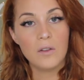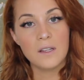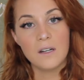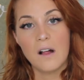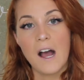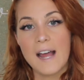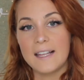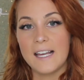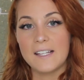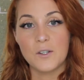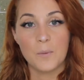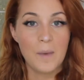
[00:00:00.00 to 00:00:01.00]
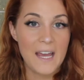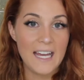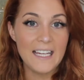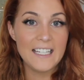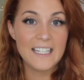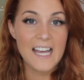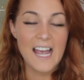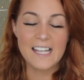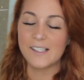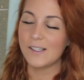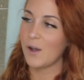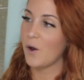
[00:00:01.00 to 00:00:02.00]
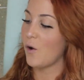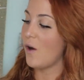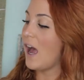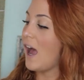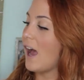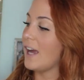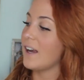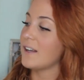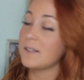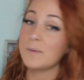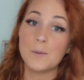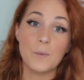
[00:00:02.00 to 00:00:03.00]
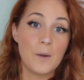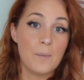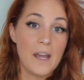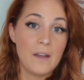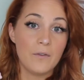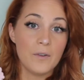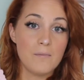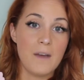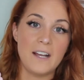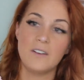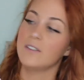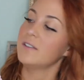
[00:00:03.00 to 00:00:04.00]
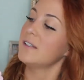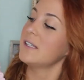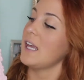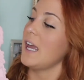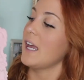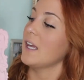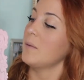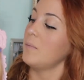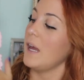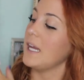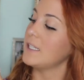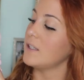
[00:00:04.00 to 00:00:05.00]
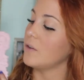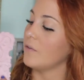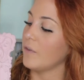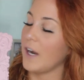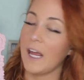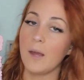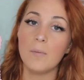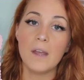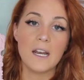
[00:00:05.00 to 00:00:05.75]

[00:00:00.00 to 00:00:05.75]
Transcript: the little highlights are pink, and so I got some spray paint from Michael's and painted the frame,